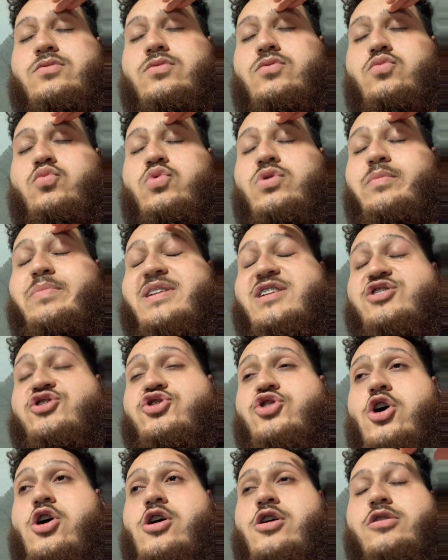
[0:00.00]
would have been a
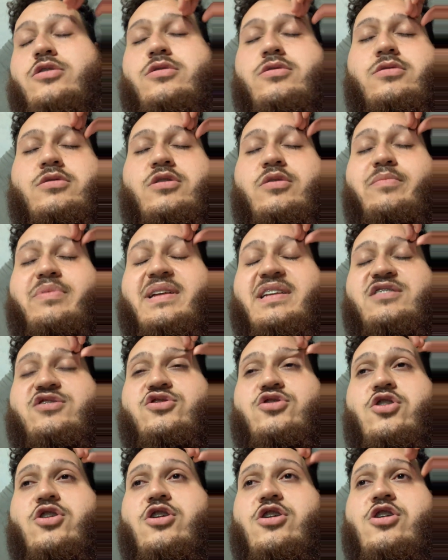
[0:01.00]
star. Complete
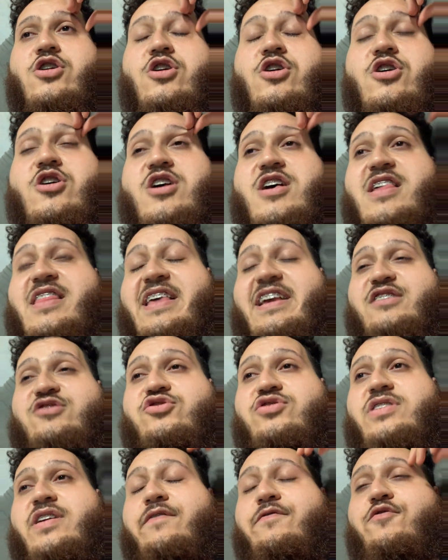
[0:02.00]
star. Things are
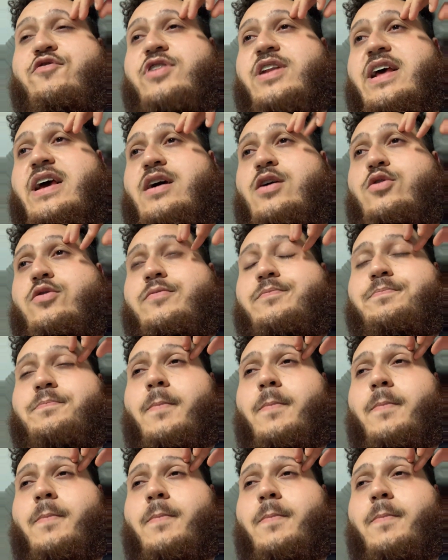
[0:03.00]
different now.